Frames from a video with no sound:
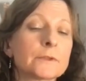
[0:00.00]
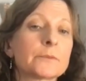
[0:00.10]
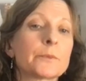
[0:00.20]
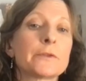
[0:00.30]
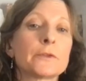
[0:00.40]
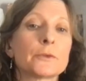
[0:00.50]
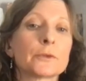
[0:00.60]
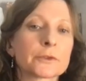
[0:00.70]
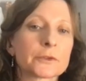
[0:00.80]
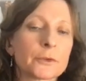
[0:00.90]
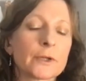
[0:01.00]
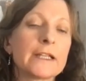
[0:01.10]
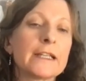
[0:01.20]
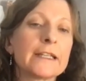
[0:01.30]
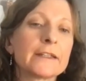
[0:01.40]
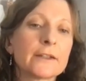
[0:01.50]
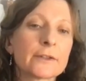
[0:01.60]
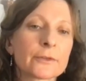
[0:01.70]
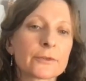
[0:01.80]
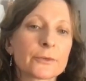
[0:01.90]
with your healing
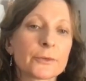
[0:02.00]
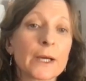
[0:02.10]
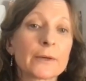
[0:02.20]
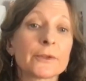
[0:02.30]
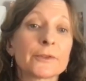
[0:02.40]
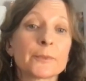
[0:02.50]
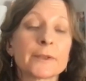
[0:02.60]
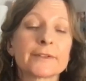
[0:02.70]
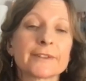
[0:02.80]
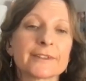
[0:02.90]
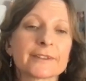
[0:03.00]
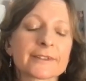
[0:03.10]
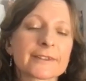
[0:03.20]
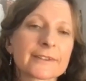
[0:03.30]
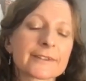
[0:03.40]
through wellness business.